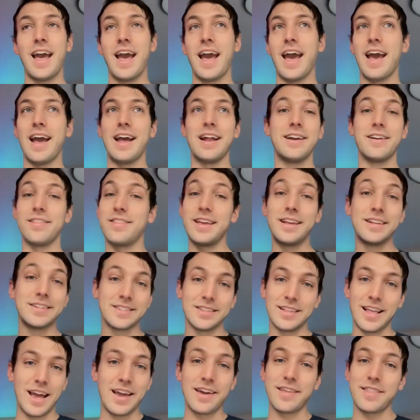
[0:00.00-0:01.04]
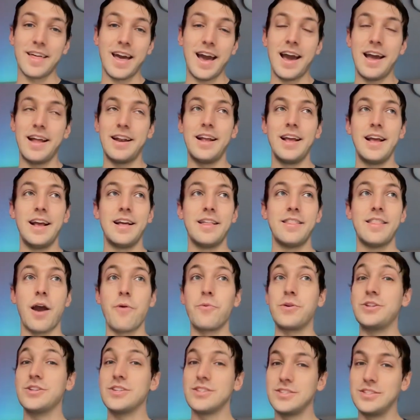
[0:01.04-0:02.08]
and things like that
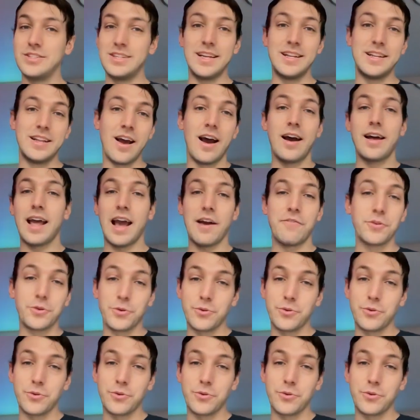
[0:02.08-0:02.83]
we just did not have